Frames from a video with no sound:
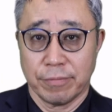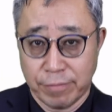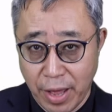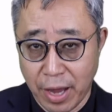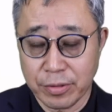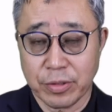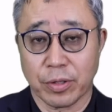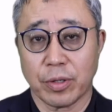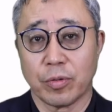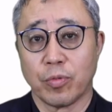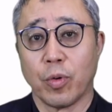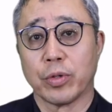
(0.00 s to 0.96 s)

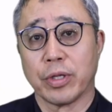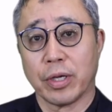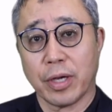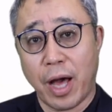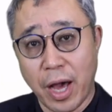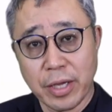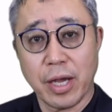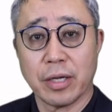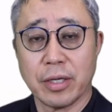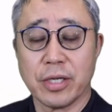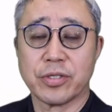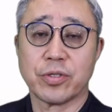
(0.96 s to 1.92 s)
factor for the
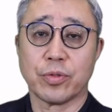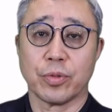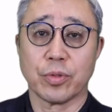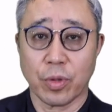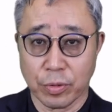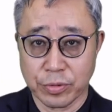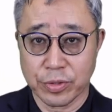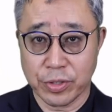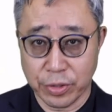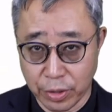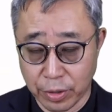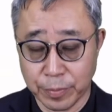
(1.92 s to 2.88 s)
IRS to
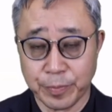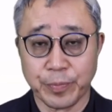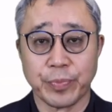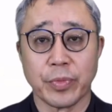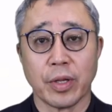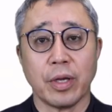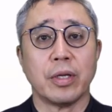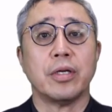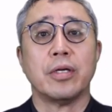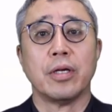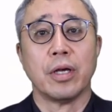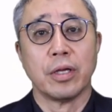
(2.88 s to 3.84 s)
consider.
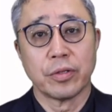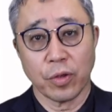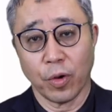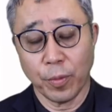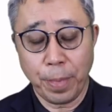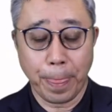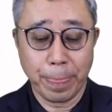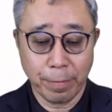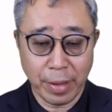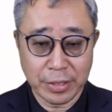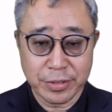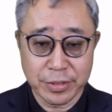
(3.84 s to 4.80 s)
So
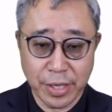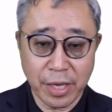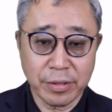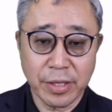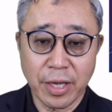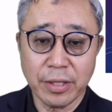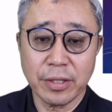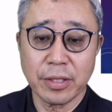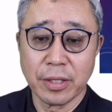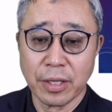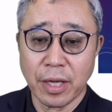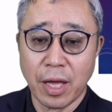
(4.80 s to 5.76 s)
by saying that,
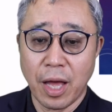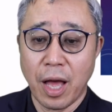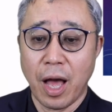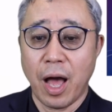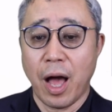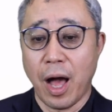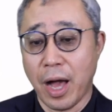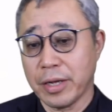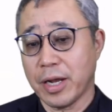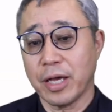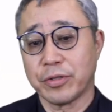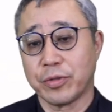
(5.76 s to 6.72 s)
I
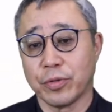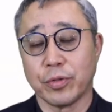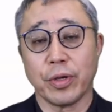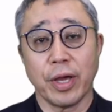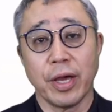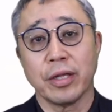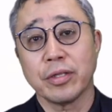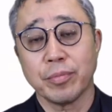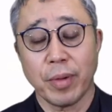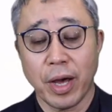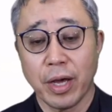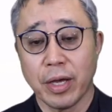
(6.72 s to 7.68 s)
like to end
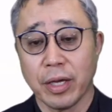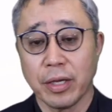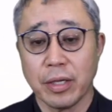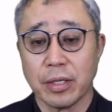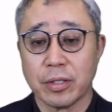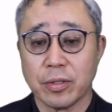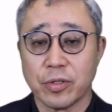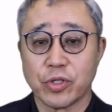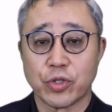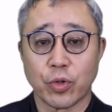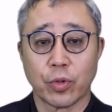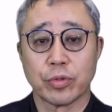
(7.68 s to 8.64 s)
my
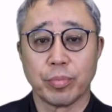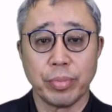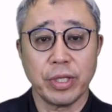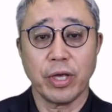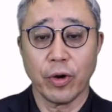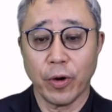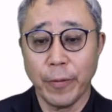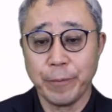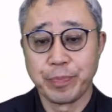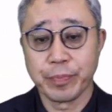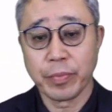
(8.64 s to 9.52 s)
short video,